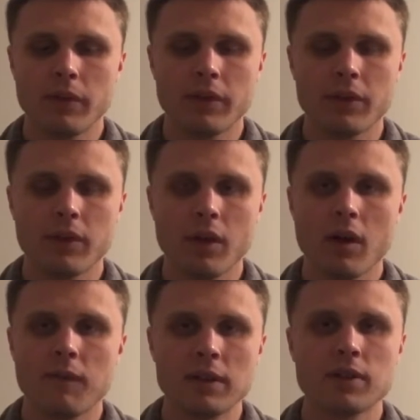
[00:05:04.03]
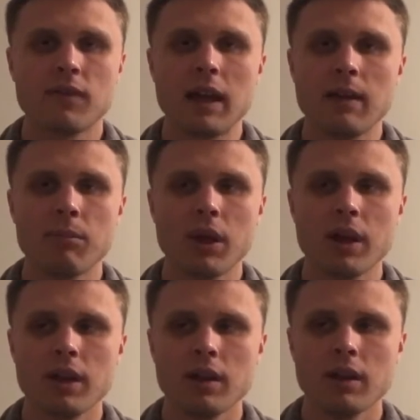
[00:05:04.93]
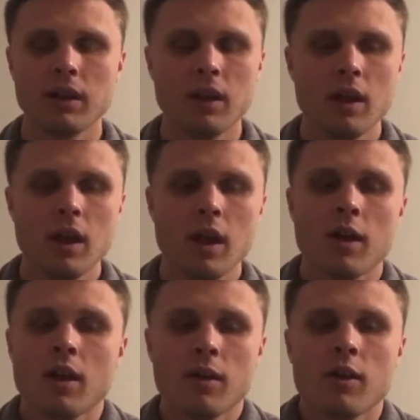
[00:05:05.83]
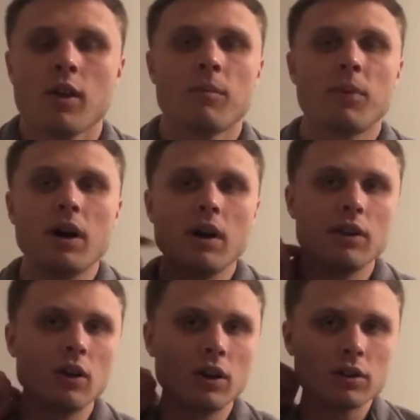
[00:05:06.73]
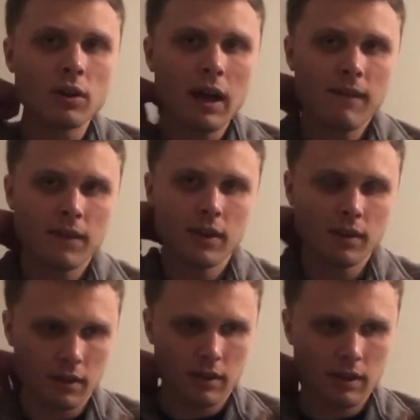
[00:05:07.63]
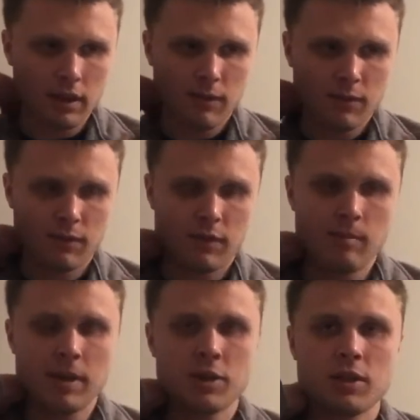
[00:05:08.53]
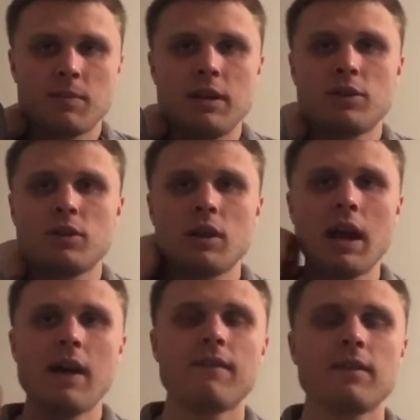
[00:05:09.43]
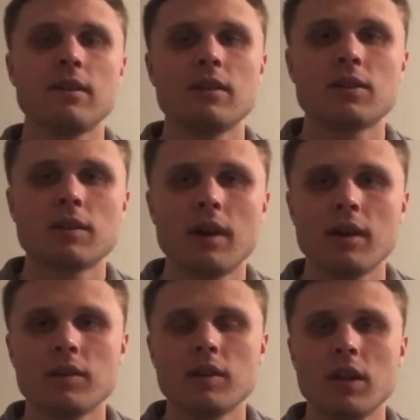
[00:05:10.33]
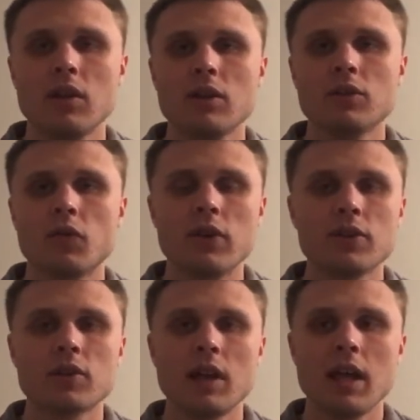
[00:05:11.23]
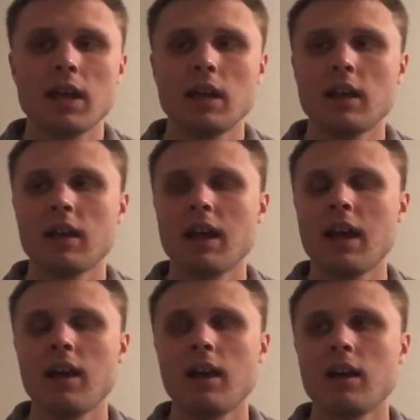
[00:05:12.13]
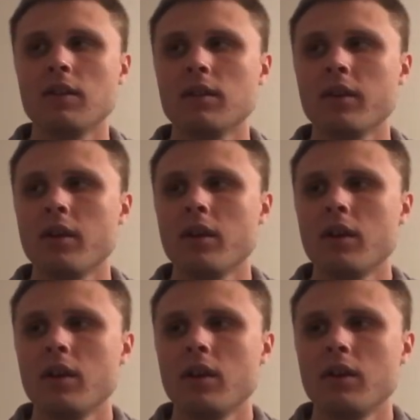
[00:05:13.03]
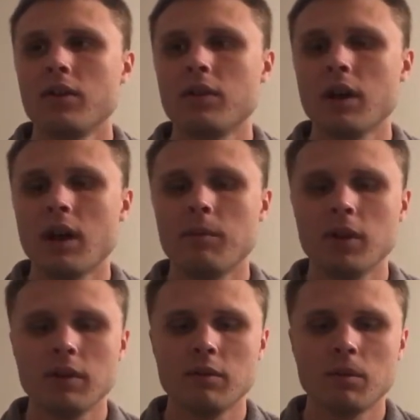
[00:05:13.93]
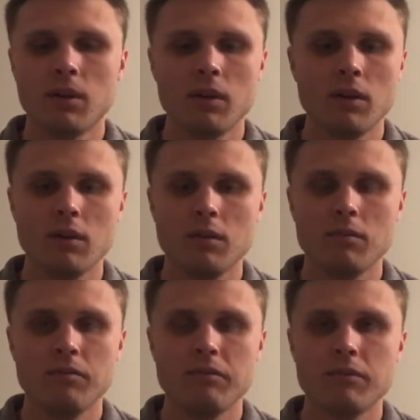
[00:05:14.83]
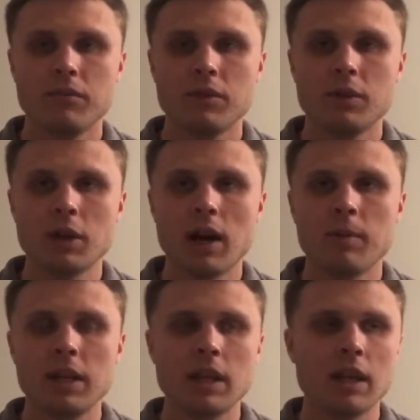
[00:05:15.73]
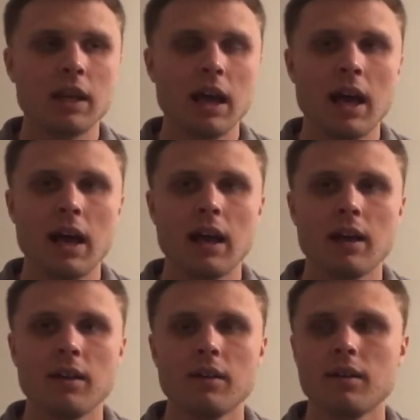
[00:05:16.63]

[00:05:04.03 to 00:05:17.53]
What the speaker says: with offensive game planning, but you also have to, if you mentioned Doug Peterson, you have to discuss his risk taking and the unbelievable job he did at